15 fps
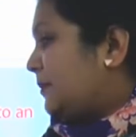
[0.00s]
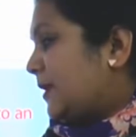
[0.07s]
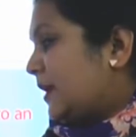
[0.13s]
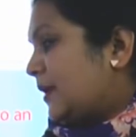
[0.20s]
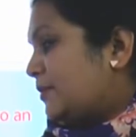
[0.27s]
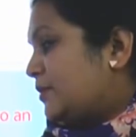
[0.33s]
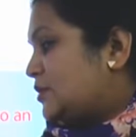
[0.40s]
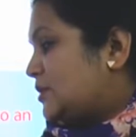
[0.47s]

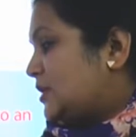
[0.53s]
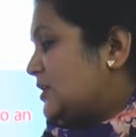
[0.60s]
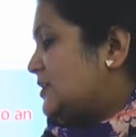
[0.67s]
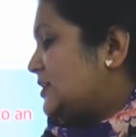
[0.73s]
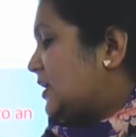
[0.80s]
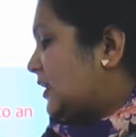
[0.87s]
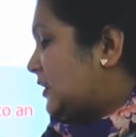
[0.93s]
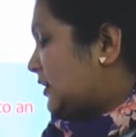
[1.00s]
may
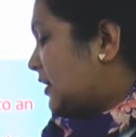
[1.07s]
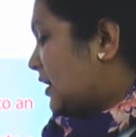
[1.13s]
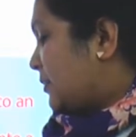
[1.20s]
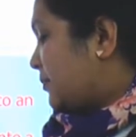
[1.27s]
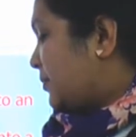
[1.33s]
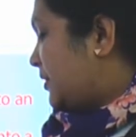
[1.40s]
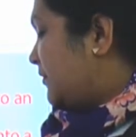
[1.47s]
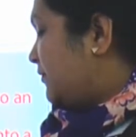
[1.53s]
purchase another
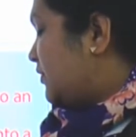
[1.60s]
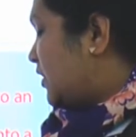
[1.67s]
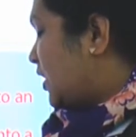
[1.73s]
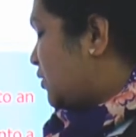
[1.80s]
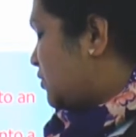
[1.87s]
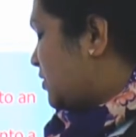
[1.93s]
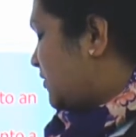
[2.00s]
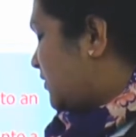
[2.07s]
company
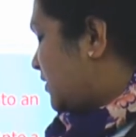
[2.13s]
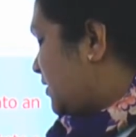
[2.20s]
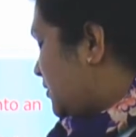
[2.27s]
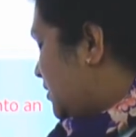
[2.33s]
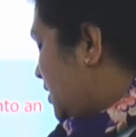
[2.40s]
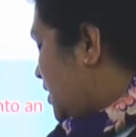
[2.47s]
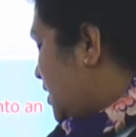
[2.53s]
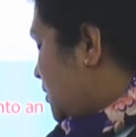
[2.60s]
without
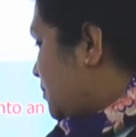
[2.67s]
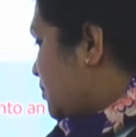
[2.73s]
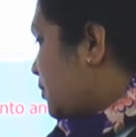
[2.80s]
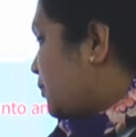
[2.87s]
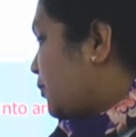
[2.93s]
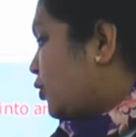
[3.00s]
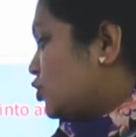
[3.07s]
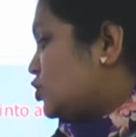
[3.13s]
giving
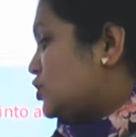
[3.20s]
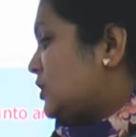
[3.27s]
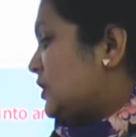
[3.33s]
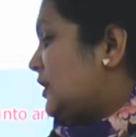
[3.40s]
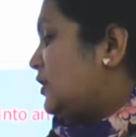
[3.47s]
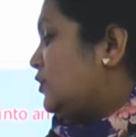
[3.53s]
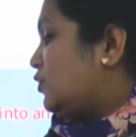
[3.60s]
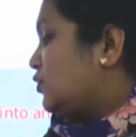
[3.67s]

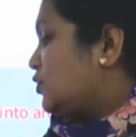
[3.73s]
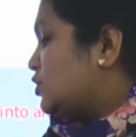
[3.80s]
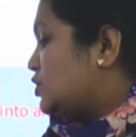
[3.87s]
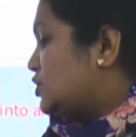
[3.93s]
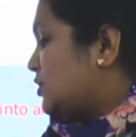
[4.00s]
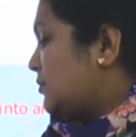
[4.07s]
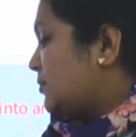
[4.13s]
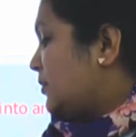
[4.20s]
proportionate
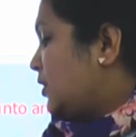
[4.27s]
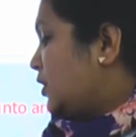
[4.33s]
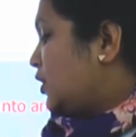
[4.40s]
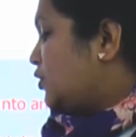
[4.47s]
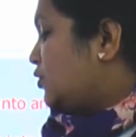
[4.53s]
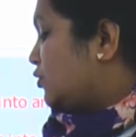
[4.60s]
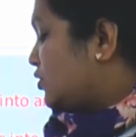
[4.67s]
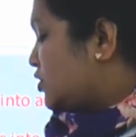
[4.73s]

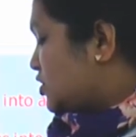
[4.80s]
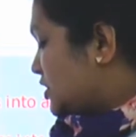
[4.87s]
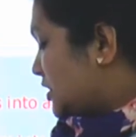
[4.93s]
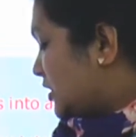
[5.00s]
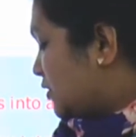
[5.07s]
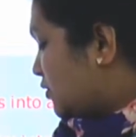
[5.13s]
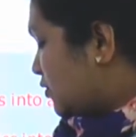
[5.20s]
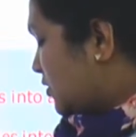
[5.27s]
ownership to the
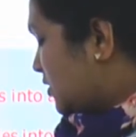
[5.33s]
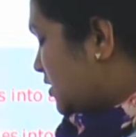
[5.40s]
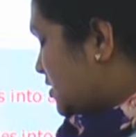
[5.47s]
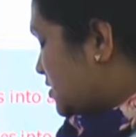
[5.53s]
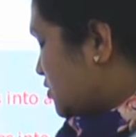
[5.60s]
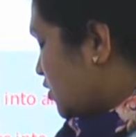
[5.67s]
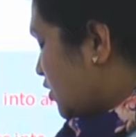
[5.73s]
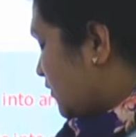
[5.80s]

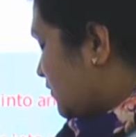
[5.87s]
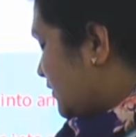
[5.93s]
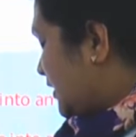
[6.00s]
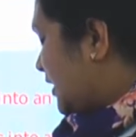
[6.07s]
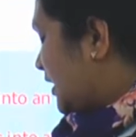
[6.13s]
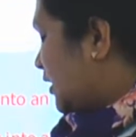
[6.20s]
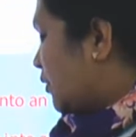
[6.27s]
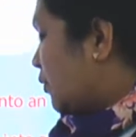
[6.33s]
shareholders of
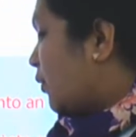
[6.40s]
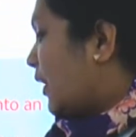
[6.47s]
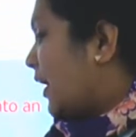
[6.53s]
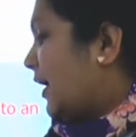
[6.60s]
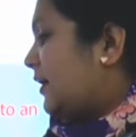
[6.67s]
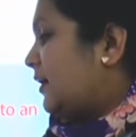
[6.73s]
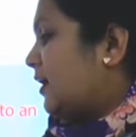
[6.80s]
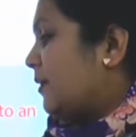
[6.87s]
the
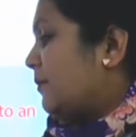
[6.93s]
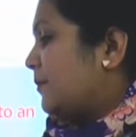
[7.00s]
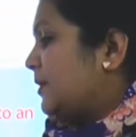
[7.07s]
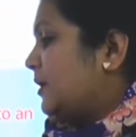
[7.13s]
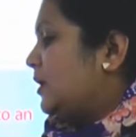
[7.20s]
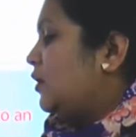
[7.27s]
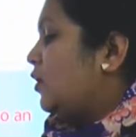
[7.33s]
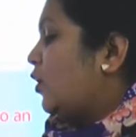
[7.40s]
acquired
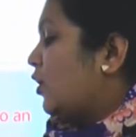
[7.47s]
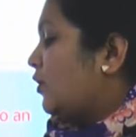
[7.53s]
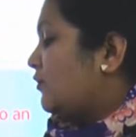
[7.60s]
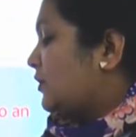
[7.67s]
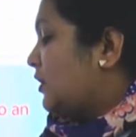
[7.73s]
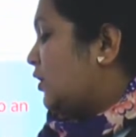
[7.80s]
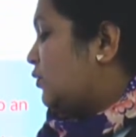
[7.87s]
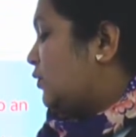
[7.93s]
company or
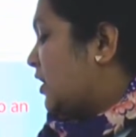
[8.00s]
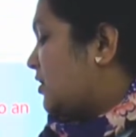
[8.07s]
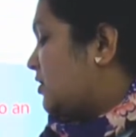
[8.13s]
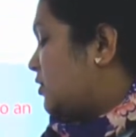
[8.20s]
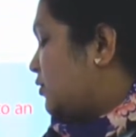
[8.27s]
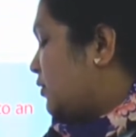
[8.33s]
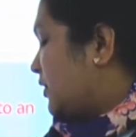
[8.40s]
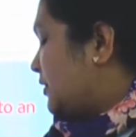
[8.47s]
without
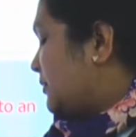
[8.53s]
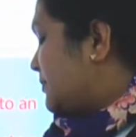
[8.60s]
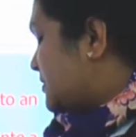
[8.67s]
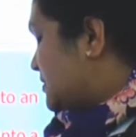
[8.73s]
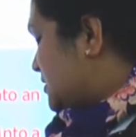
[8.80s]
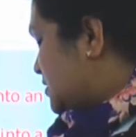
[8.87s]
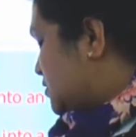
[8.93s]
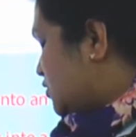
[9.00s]
continuing the
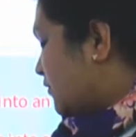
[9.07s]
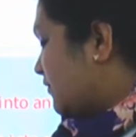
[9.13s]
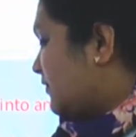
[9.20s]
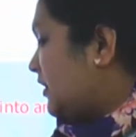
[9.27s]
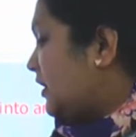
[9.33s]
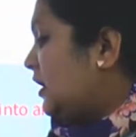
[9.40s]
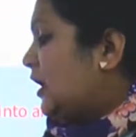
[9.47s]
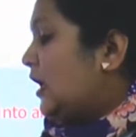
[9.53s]
business of
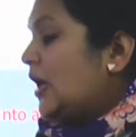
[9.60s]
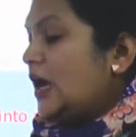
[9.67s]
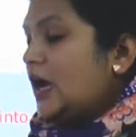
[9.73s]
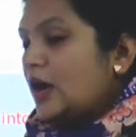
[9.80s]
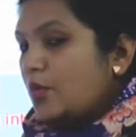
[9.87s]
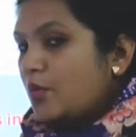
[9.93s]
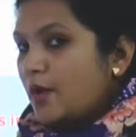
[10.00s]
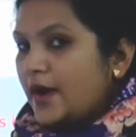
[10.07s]
the
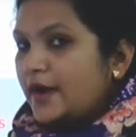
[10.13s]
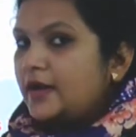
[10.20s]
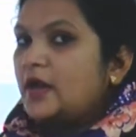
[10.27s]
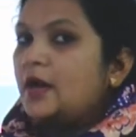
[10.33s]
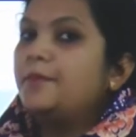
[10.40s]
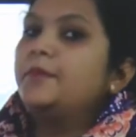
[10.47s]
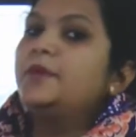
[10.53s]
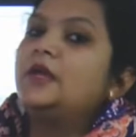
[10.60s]
acquired
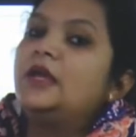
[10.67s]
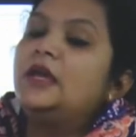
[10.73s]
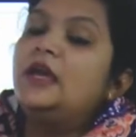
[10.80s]
company.